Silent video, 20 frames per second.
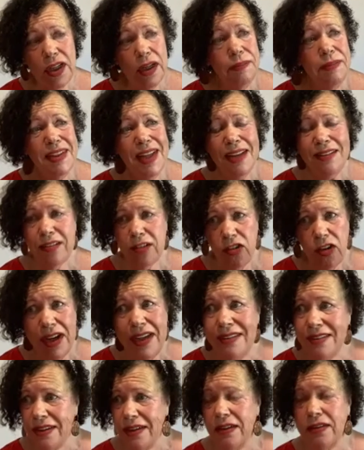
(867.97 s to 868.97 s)
I mean, that's
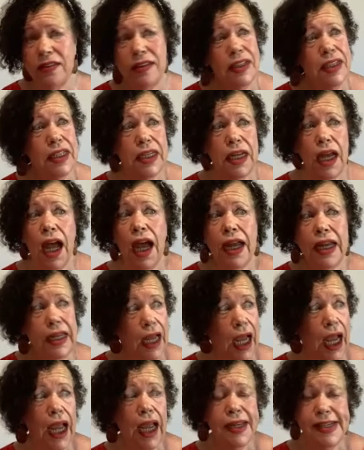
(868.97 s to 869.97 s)
crazy. You're thinking, I
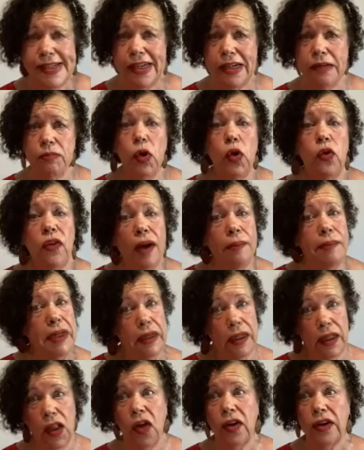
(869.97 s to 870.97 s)
can't move. I'm in
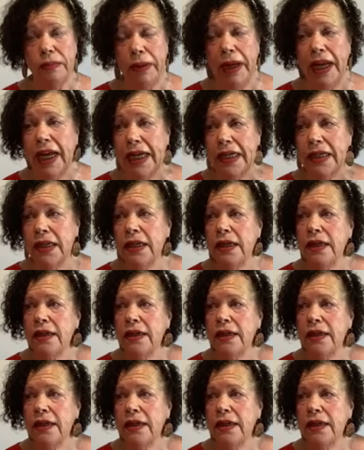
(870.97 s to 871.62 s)
a lot of pain.